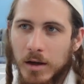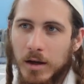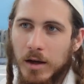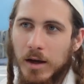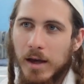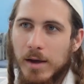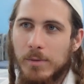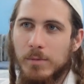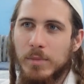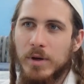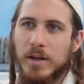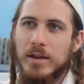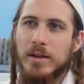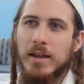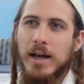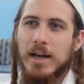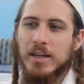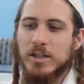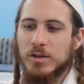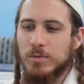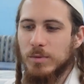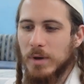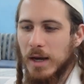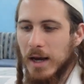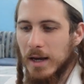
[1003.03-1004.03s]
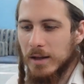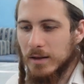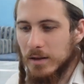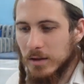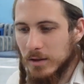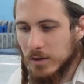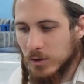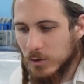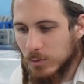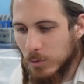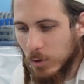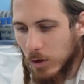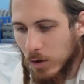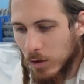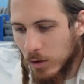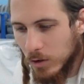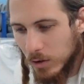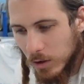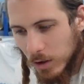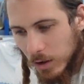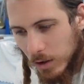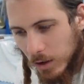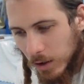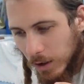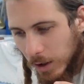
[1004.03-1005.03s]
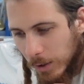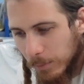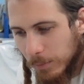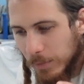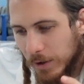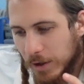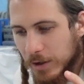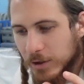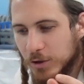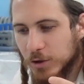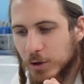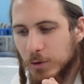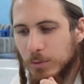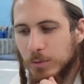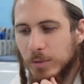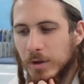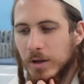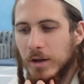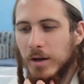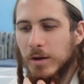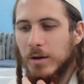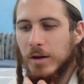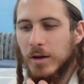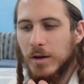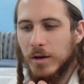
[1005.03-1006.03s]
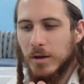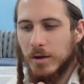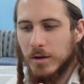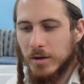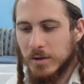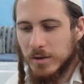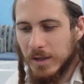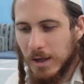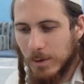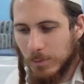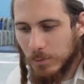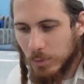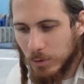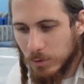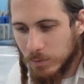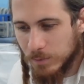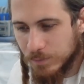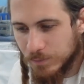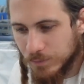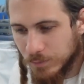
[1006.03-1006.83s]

a mikdash me'at, a small, a miniature temple.